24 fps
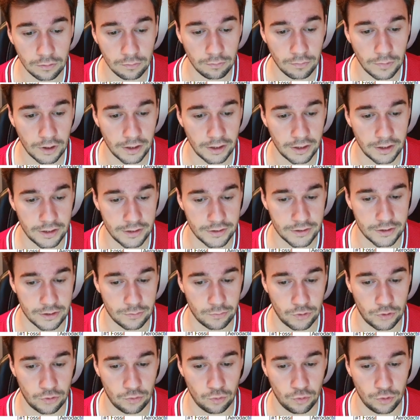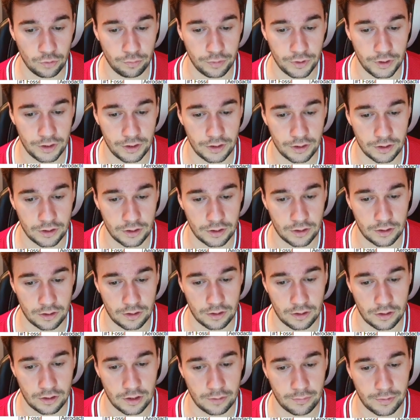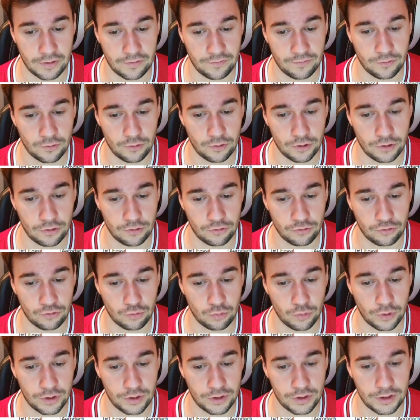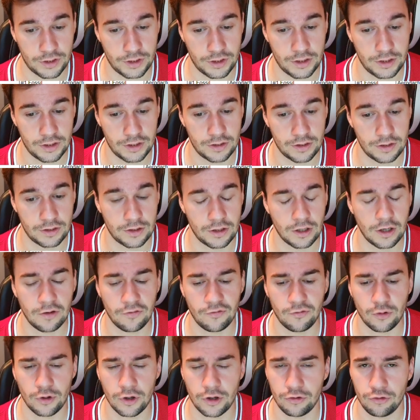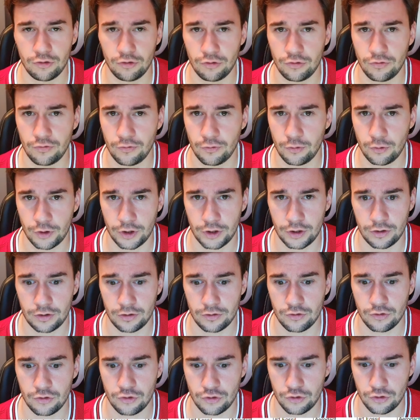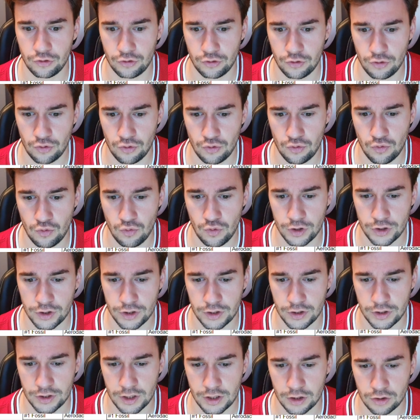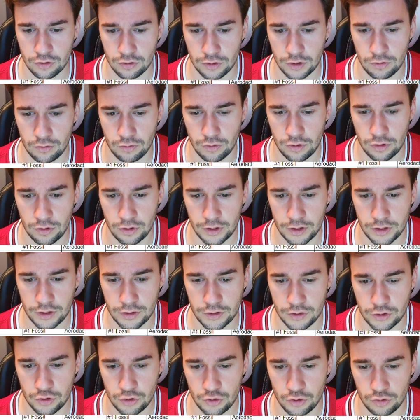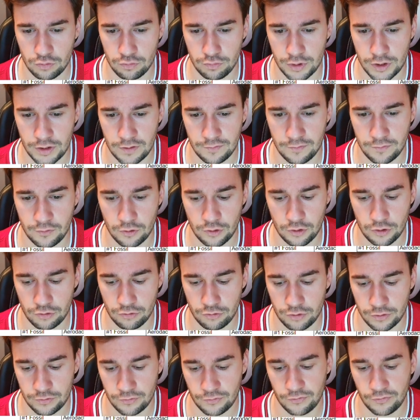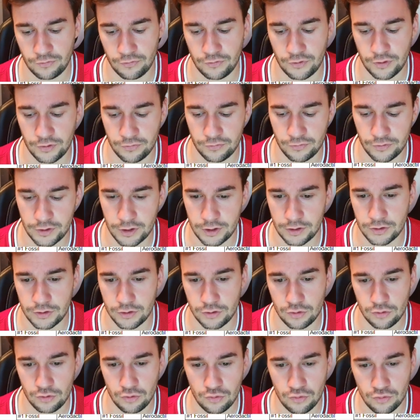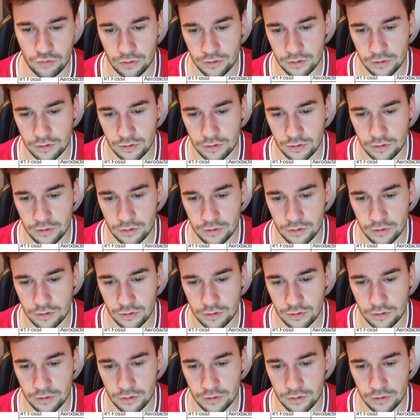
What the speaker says: My estimate would be about 442, which is actually wrong. It should be 452.